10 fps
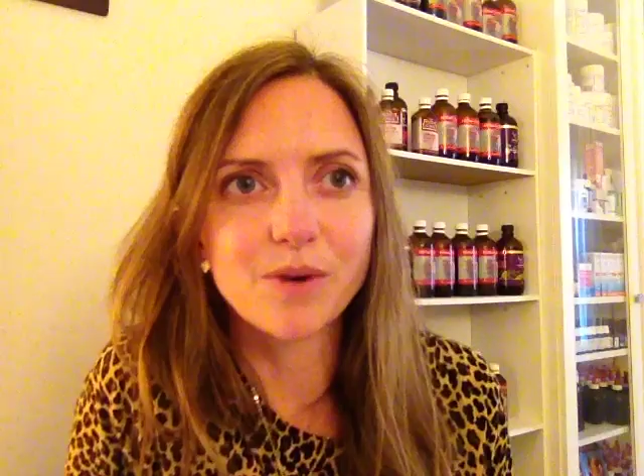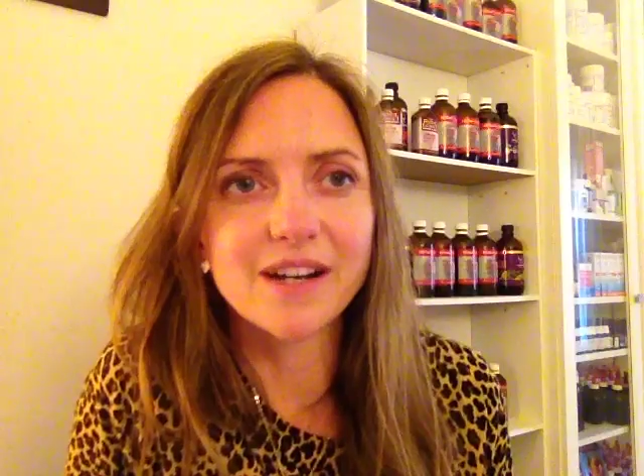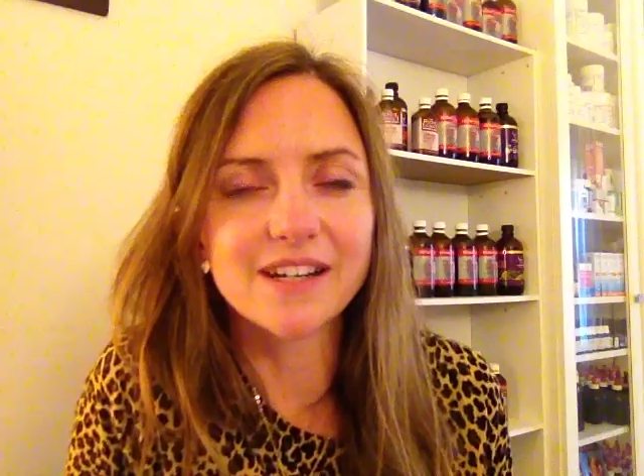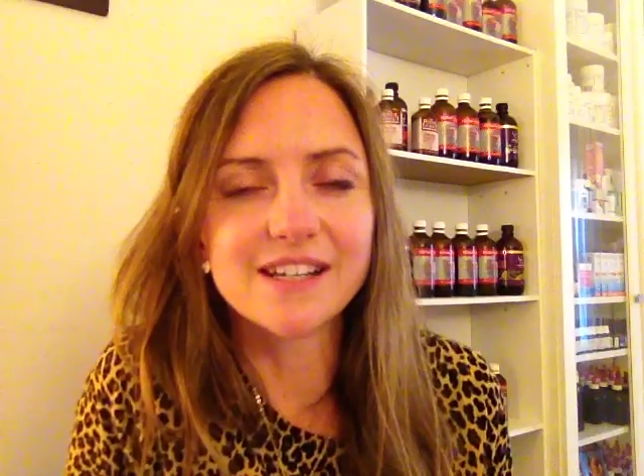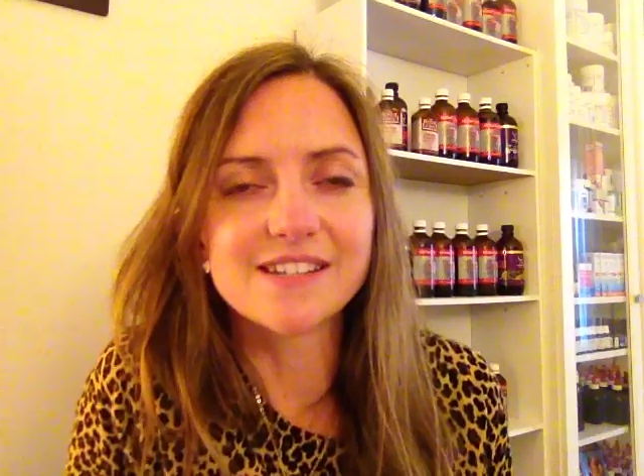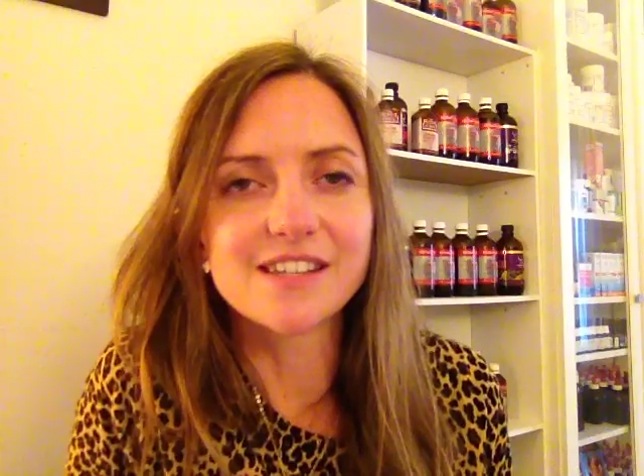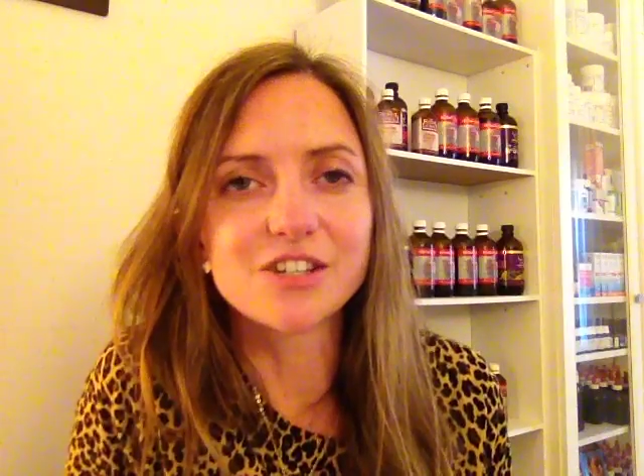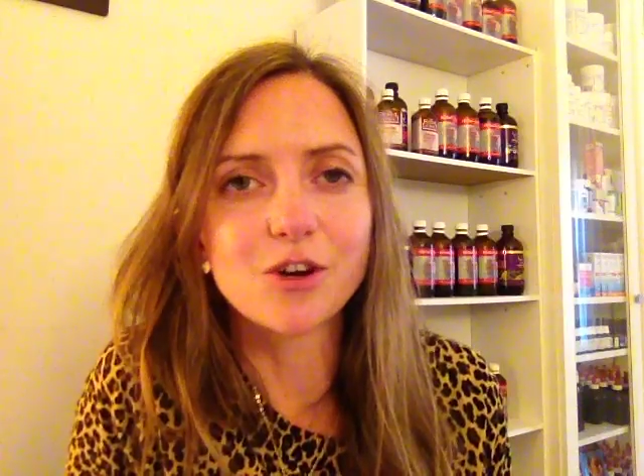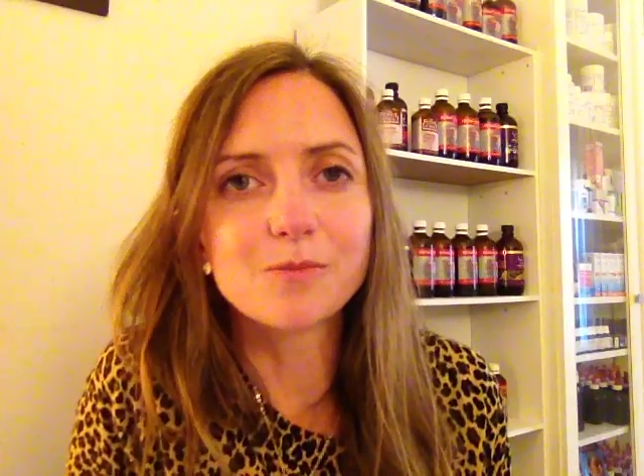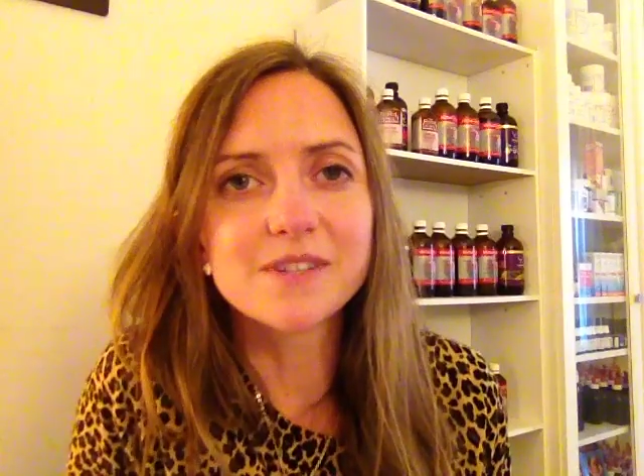One is the
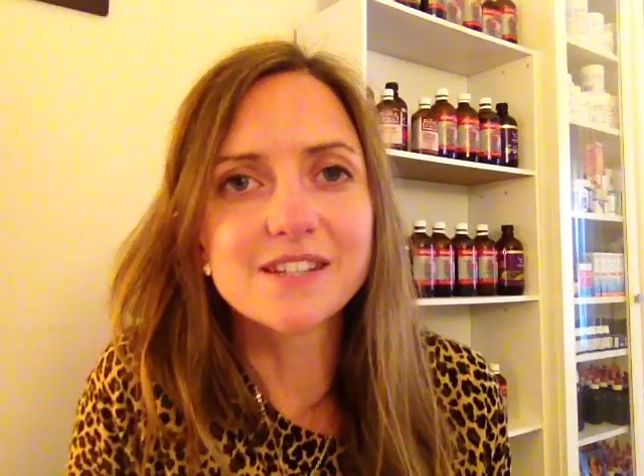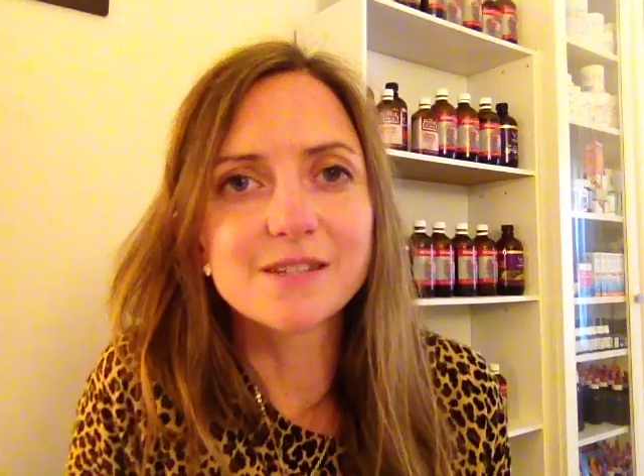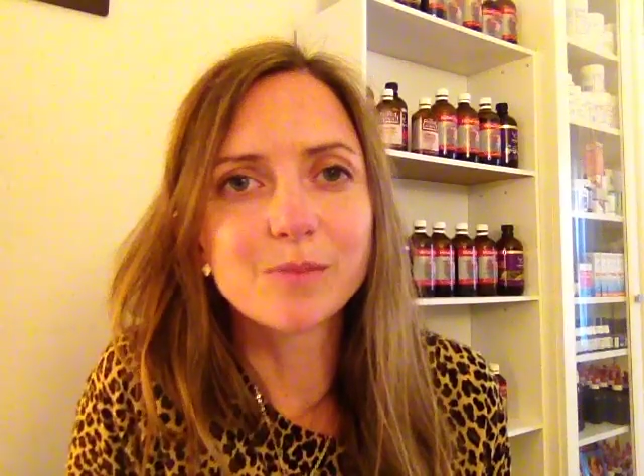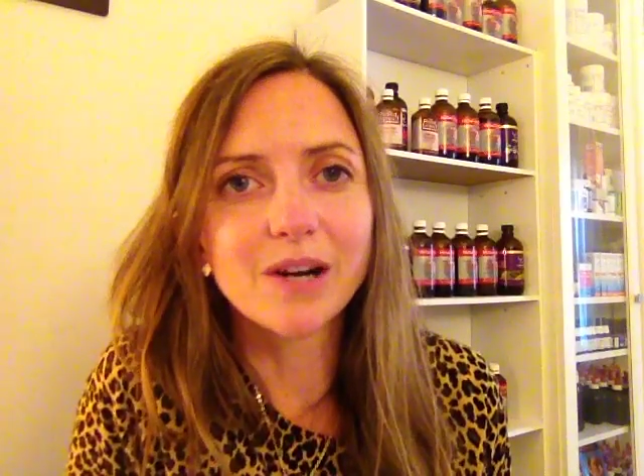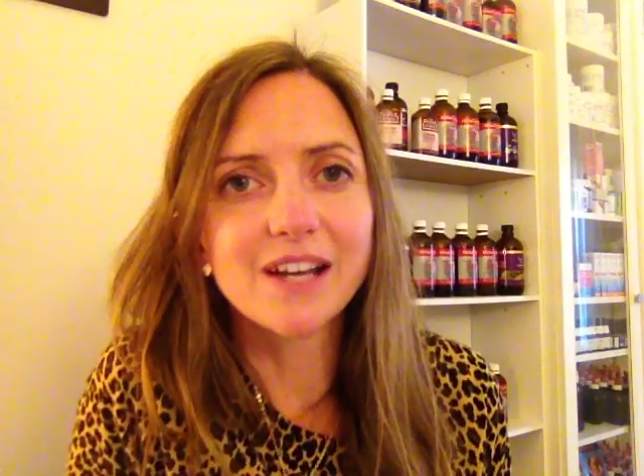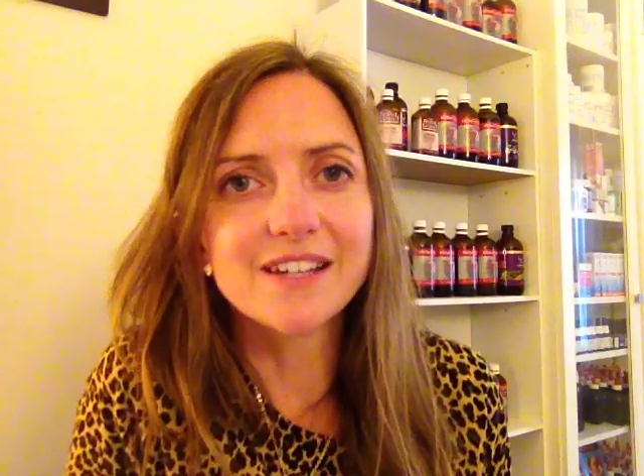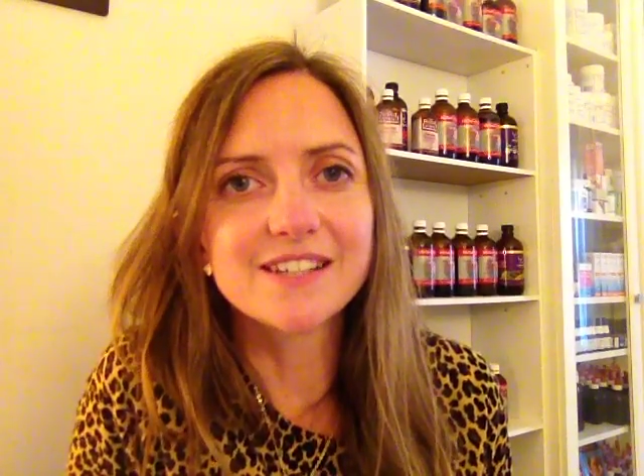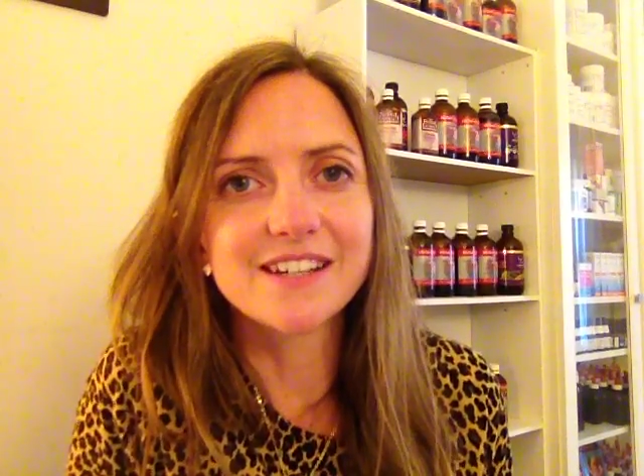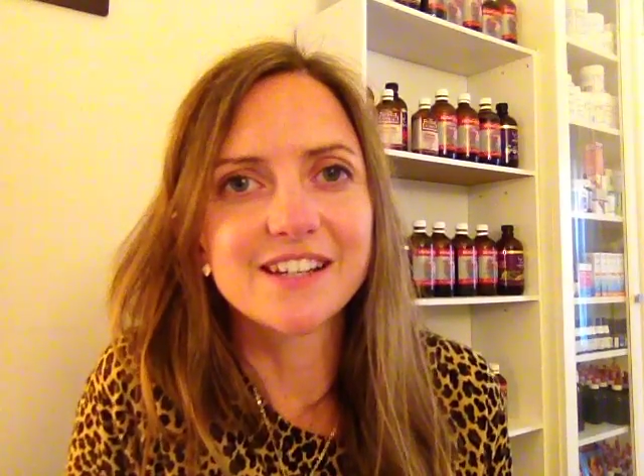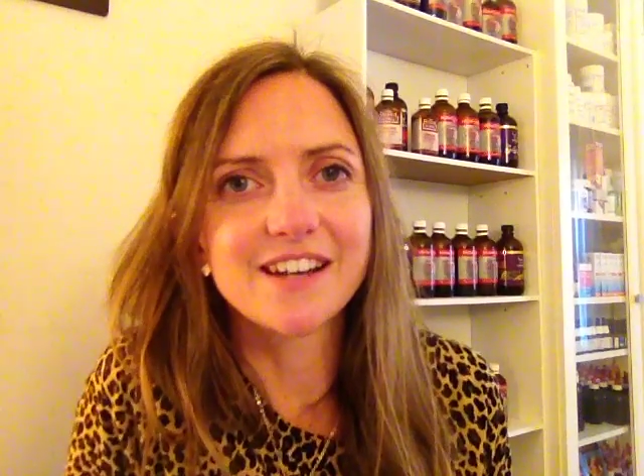Thompson's
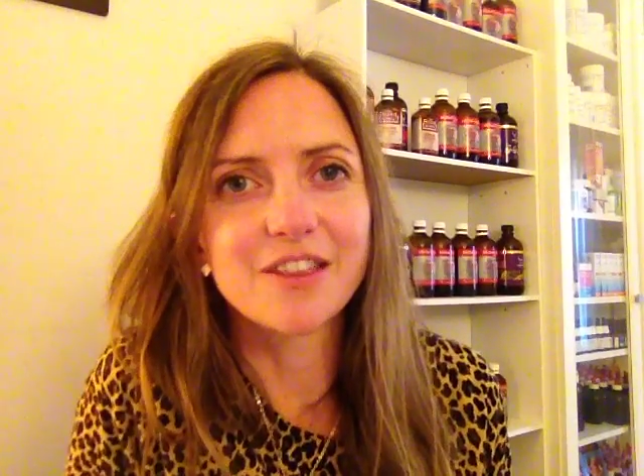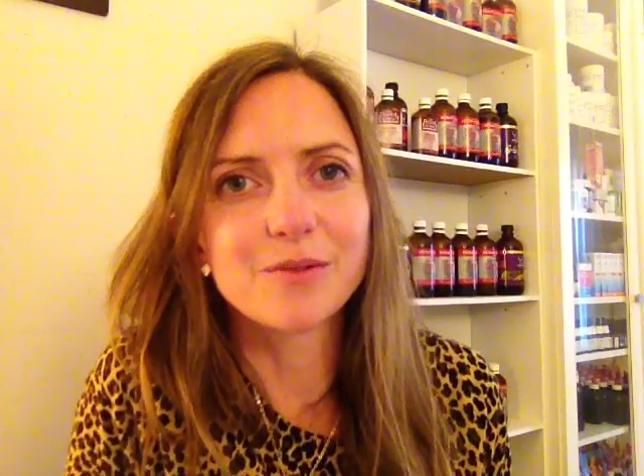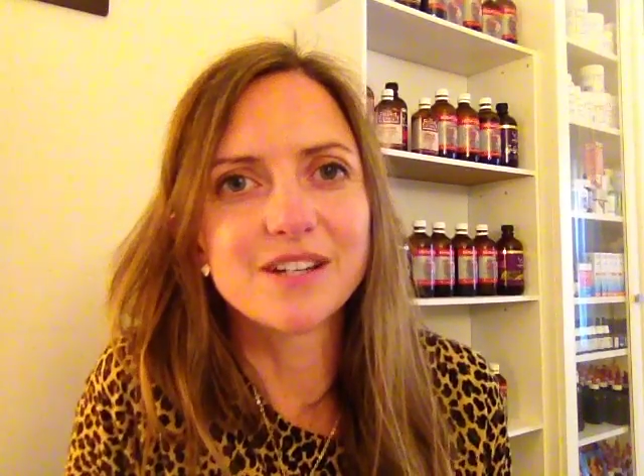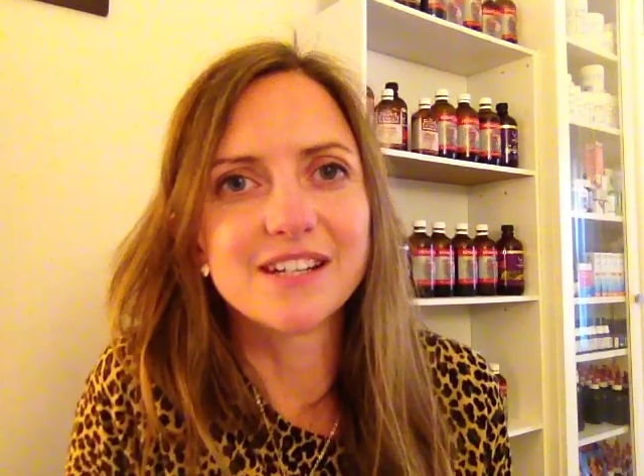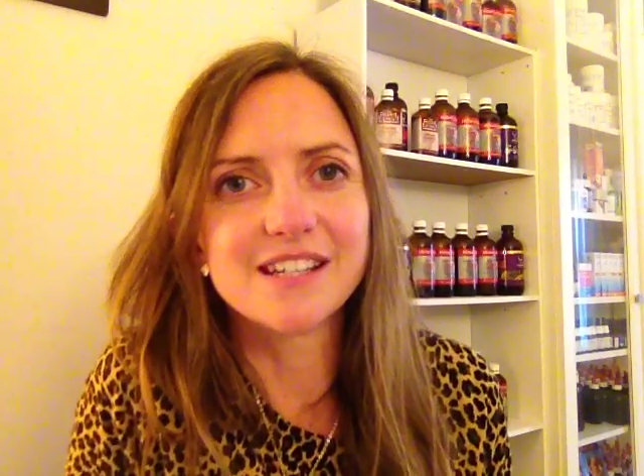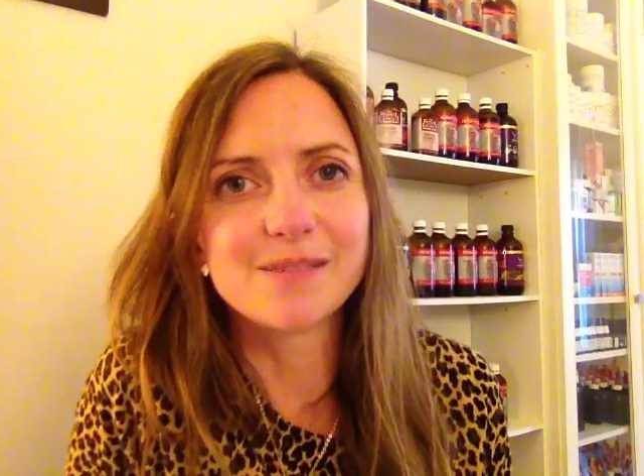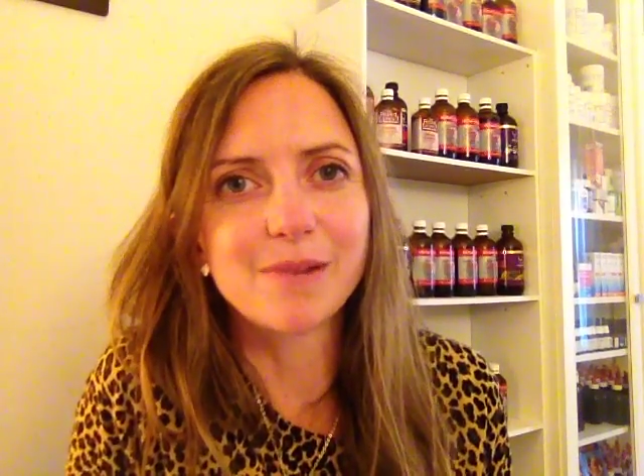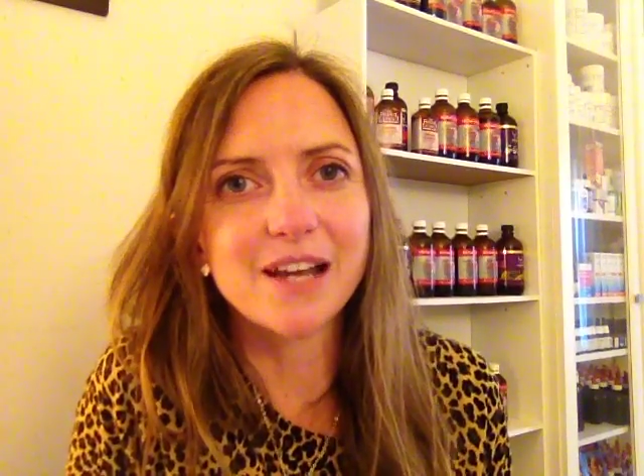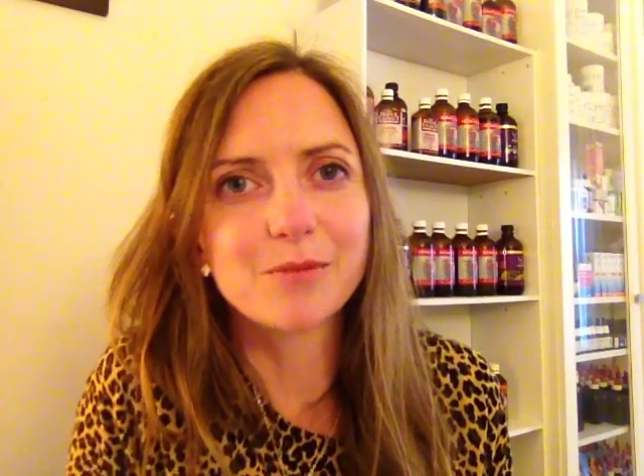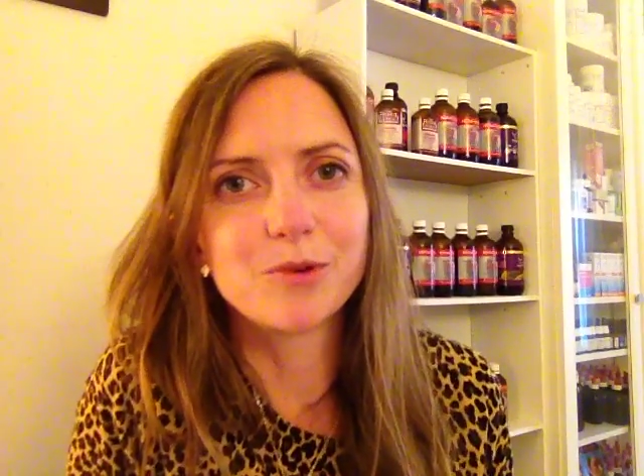brand and another one is
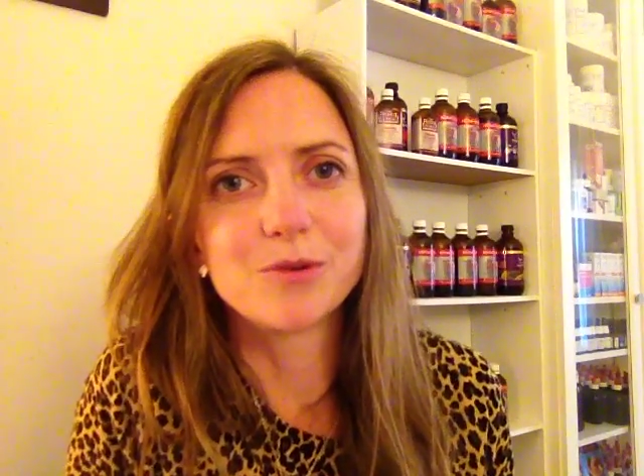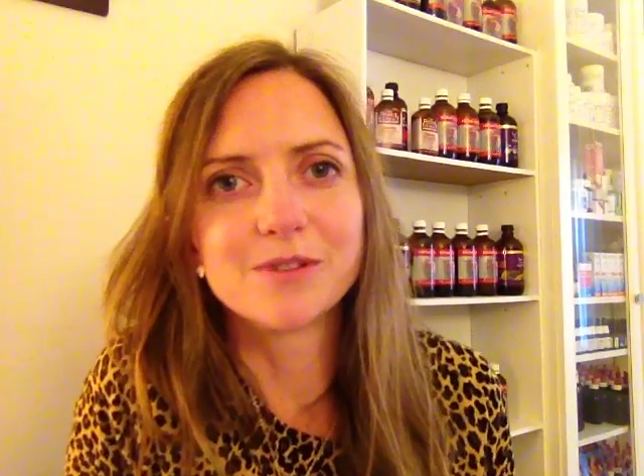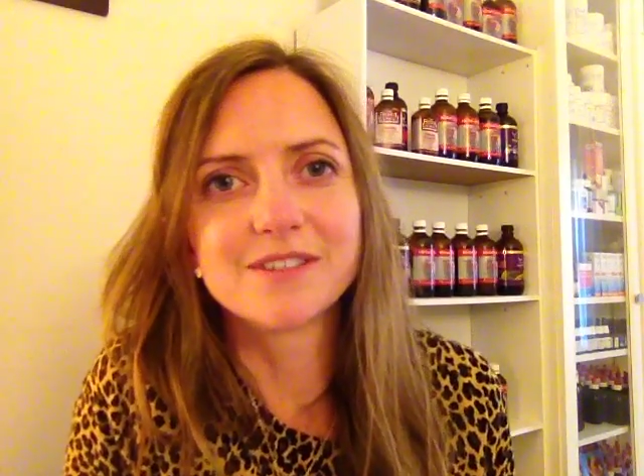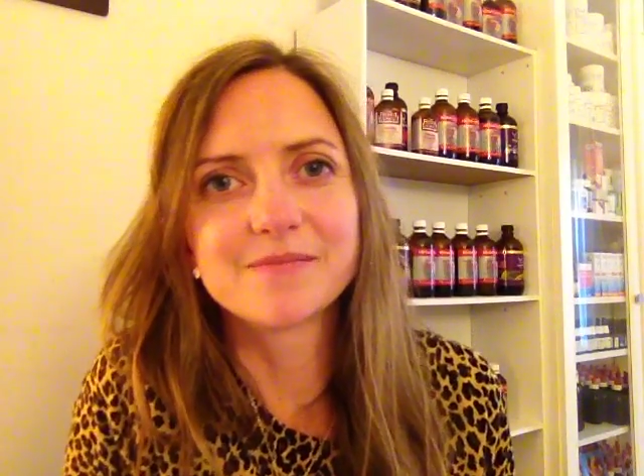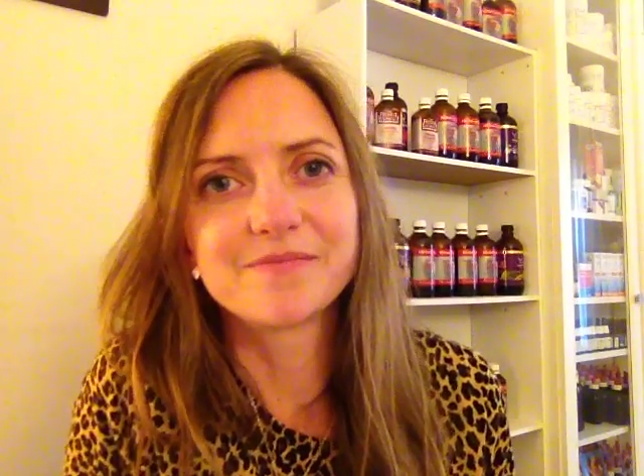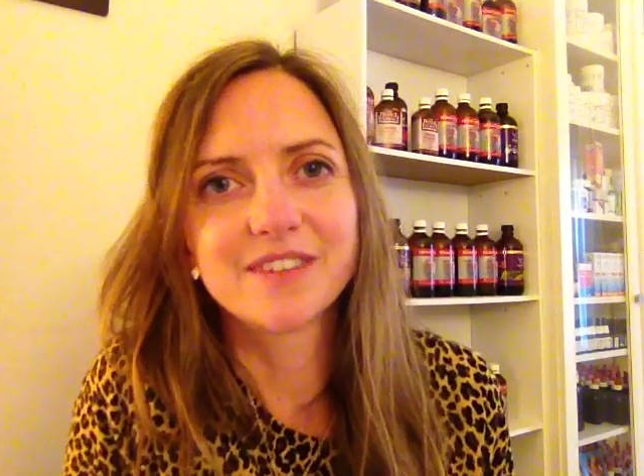Blackmore's